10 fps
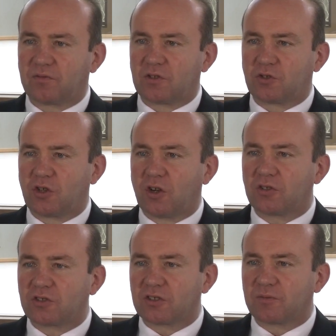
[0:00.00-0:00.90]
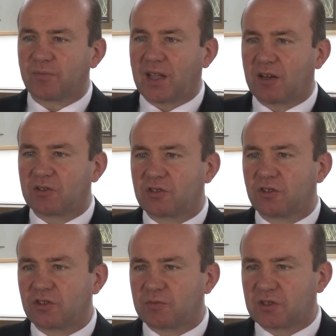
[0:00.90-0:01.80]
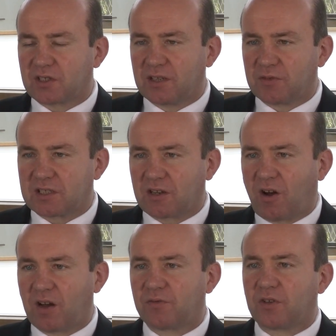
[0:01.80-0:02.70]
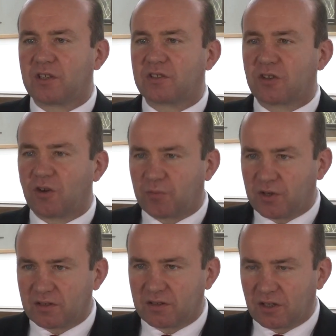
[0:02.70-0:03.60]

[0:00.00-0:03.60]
the church and how the church must live its life and interpret